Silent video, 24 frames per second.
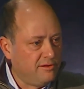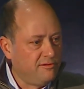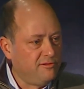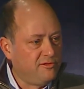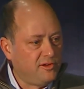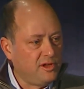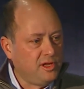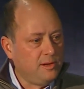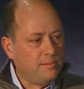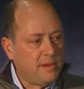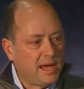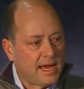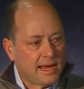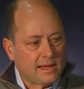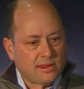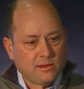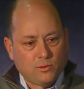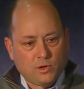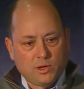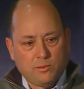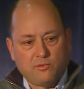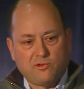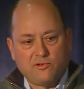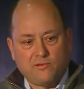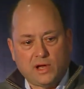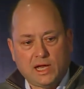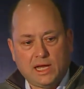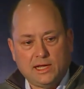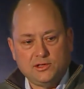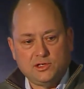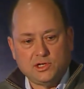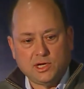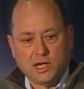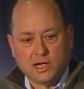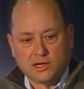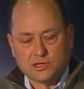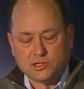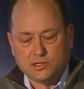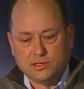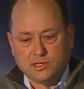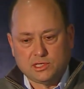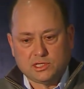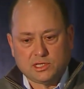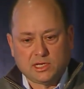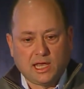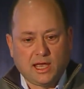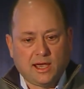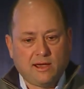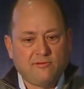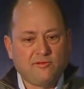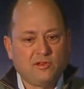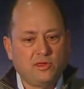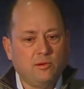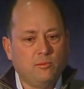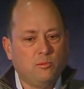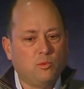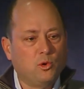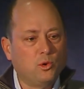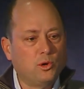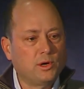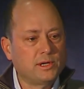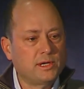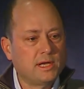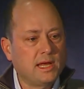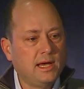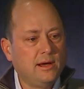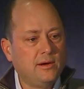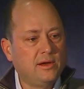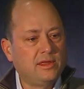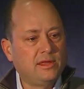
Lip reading: and feedback that we provide Josh and the staff on the board now.